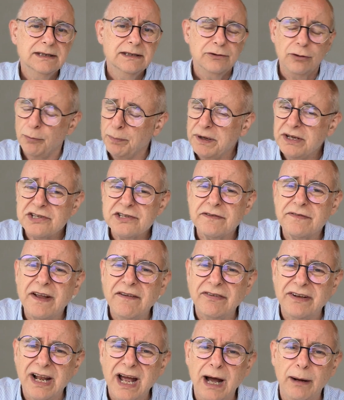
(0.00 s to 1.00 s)
Not because I've
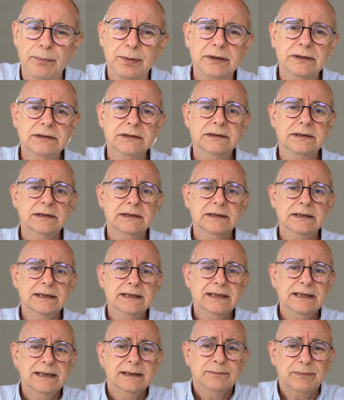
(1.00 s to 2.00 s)
given up,
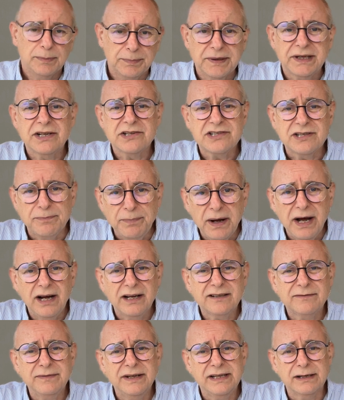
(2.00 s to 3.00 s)
but because the part
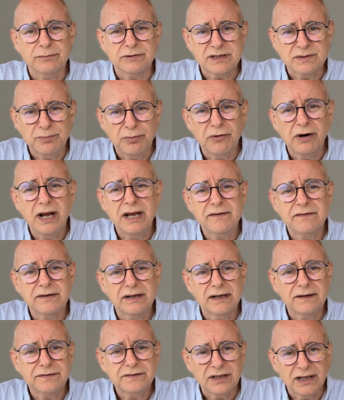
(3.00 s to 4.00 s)
of me that was brave
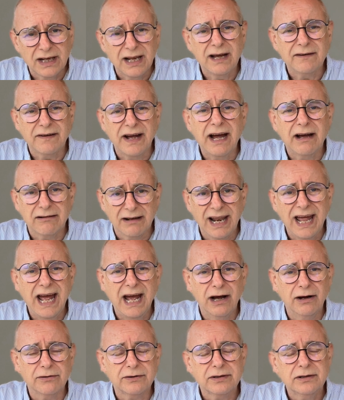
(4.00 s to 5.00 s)
enough to love out
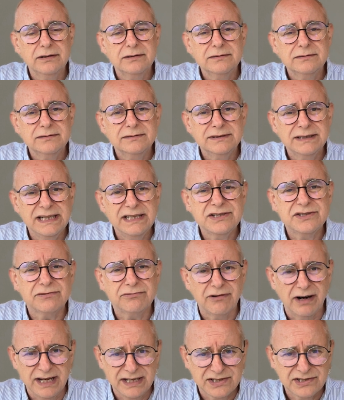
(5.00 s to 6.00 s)
loud needs a
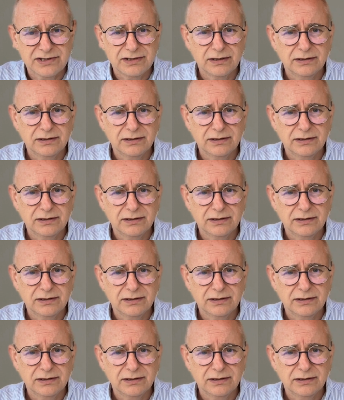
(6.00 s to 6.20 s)
rest.